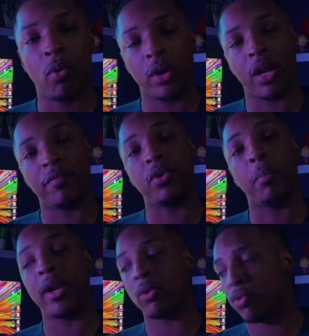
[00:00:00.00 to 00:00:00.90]
point of
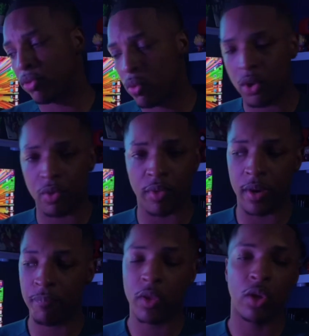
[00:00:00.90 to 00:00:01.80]
your medical school
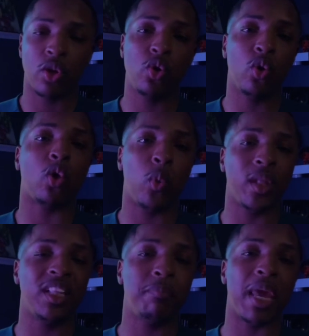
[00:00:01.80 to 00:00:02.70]
career, you'll
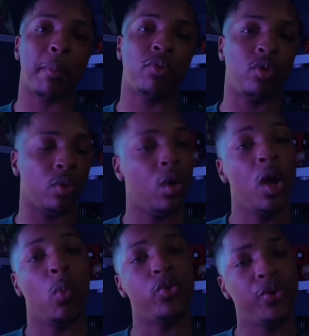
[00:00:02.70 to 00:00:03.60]
quickly be able to,
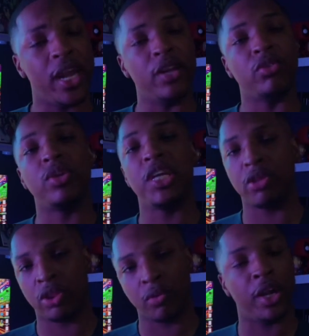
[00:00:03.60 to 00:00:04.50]
when you get into
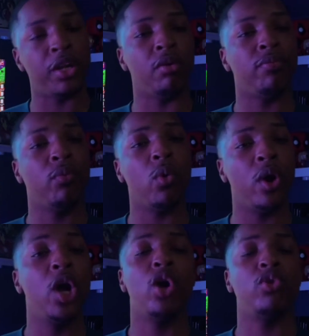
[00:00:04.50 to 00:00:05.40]
year 3 and year
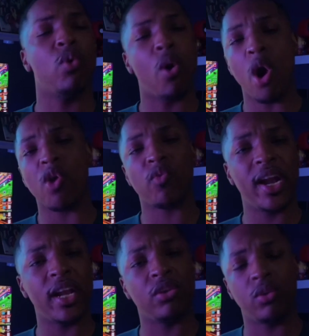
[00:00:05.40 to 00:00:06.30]
4, you're
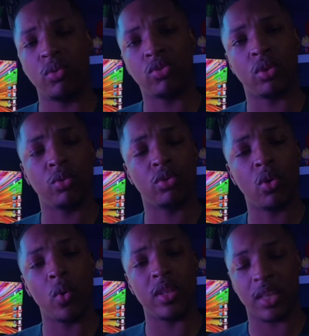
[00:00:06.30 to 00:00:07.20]
already used to
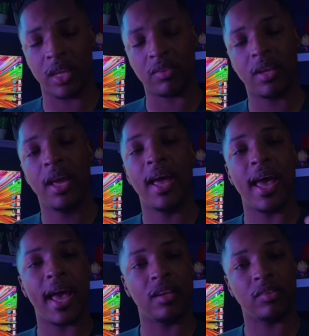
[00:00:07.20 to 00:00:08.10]
doing this
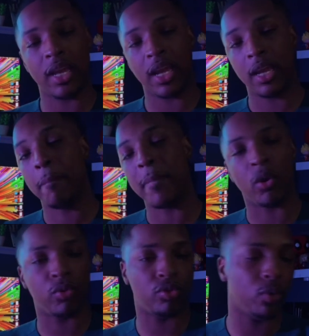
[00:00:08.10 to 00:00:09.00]
as a
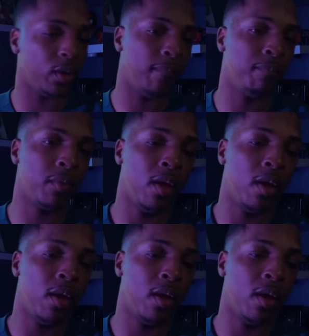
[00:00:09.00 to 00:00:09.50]
medical student.